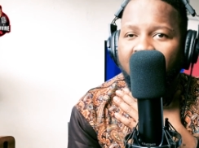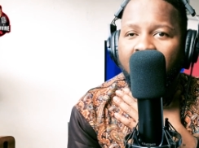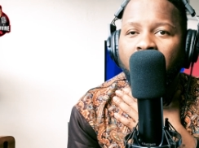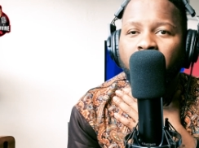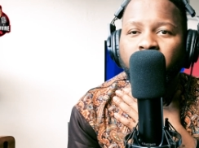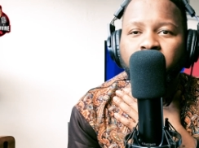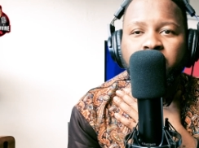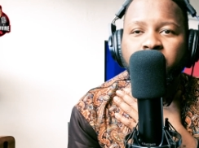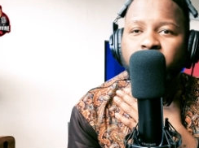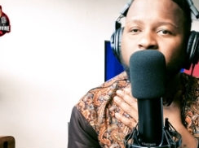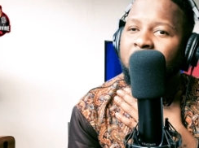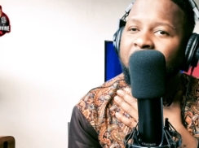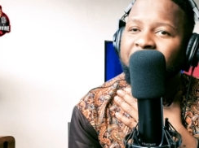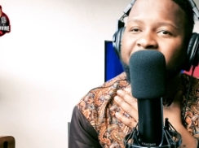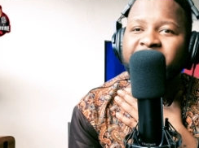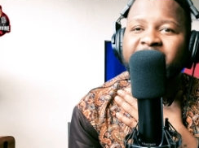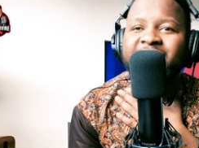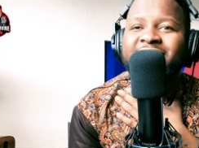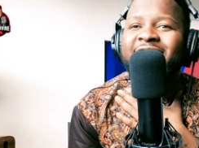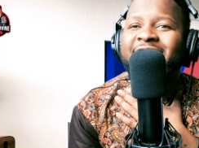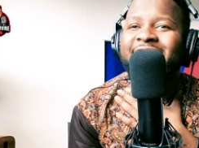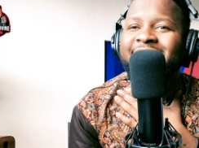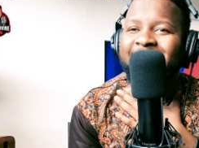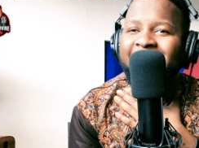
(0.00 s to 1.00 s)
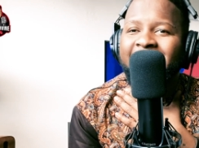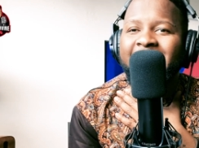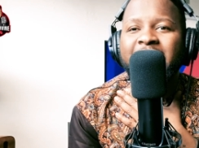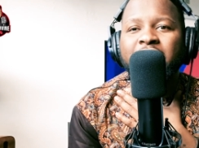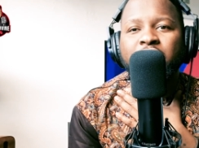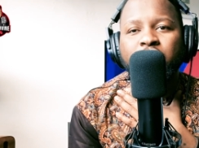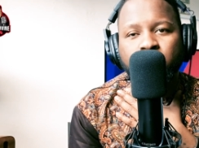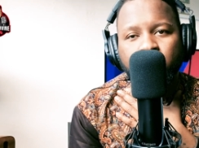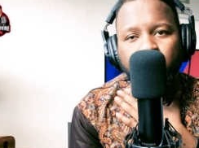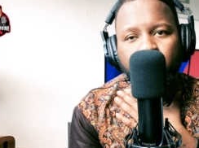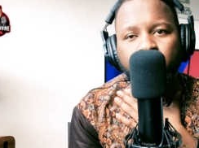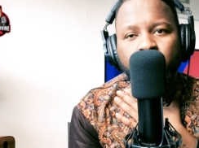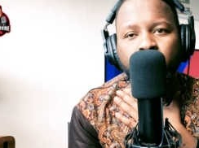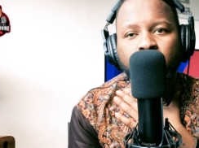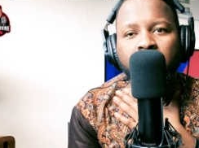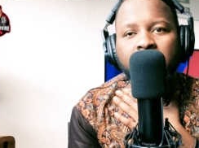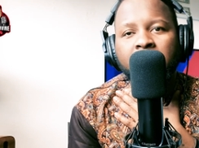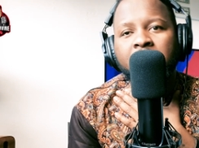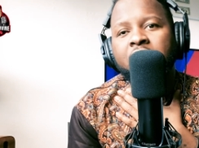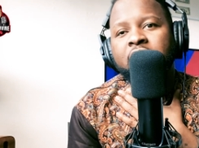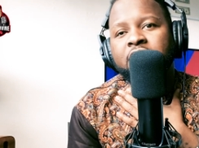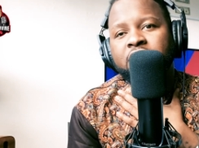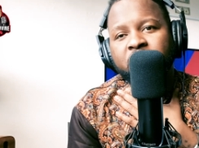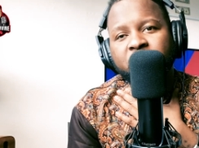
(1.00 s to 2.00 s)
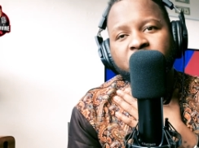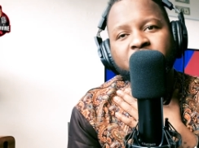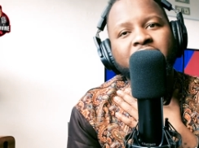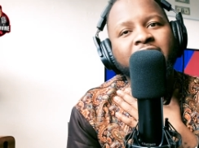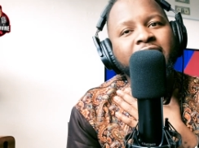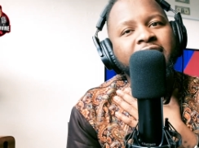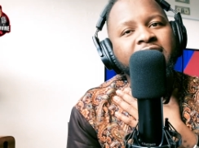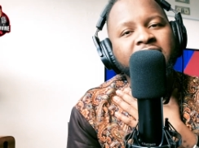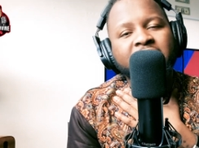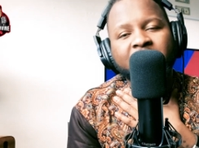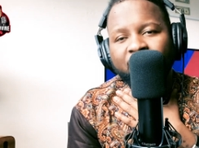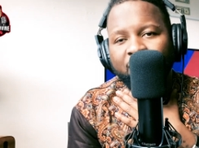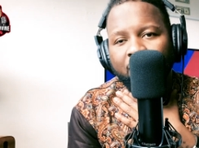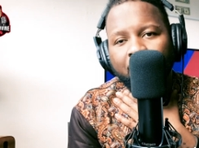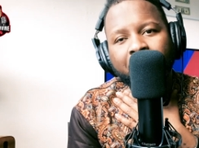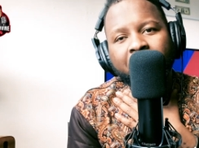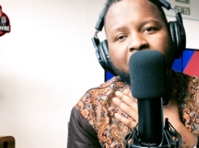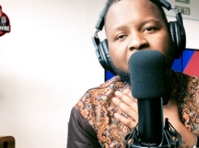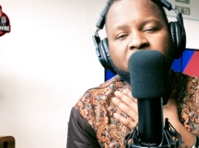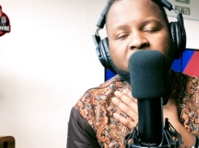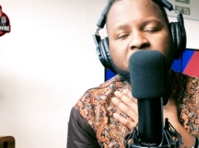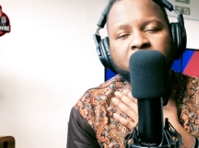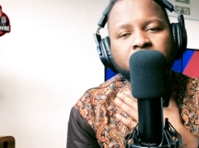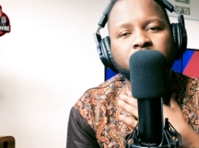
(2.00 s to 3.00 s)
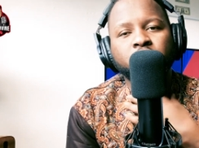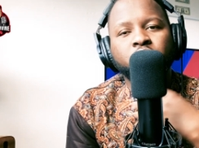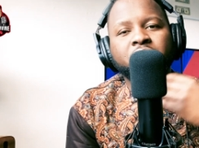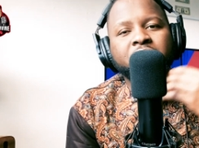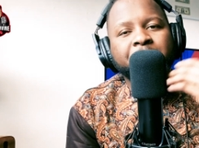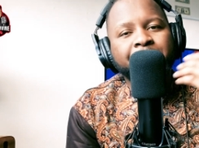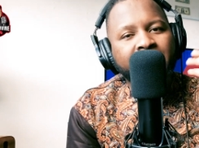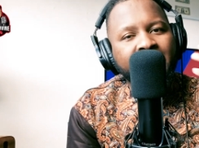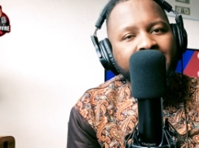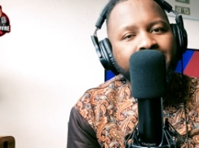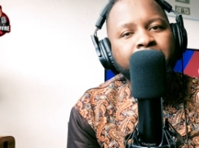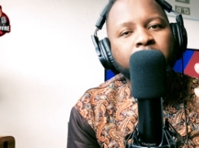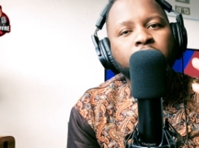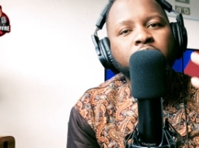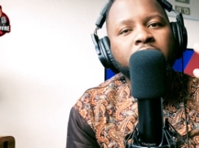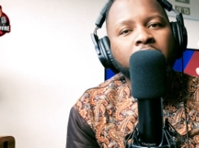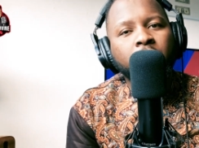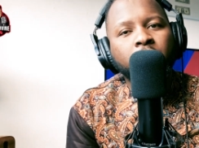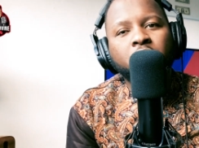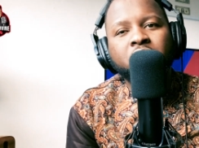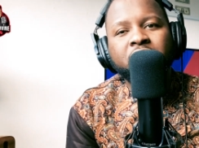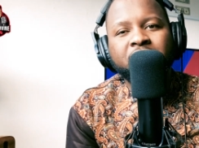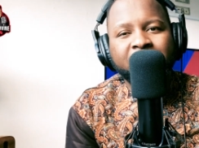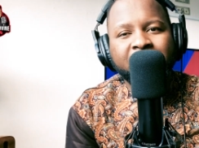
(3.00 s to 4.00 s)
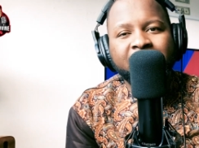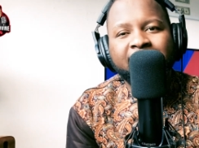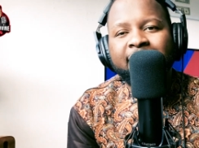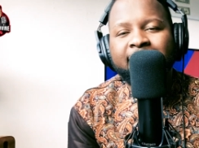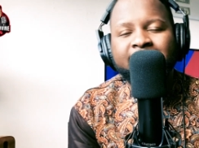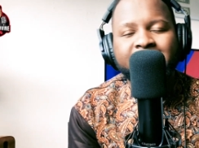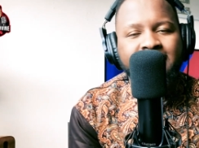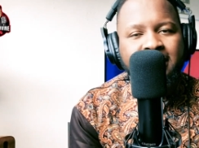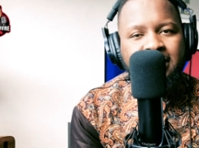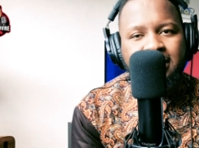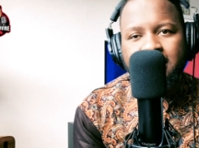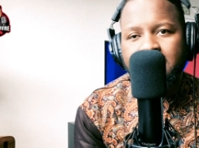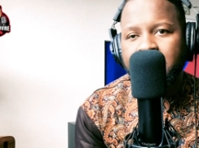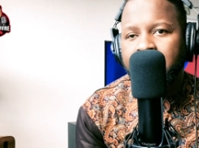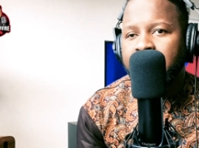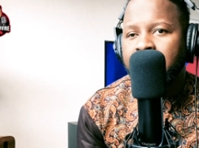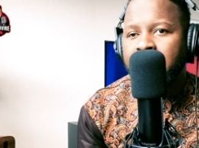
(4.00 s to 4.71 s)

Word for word: I will do everything I can do to share this information with people that want to listen.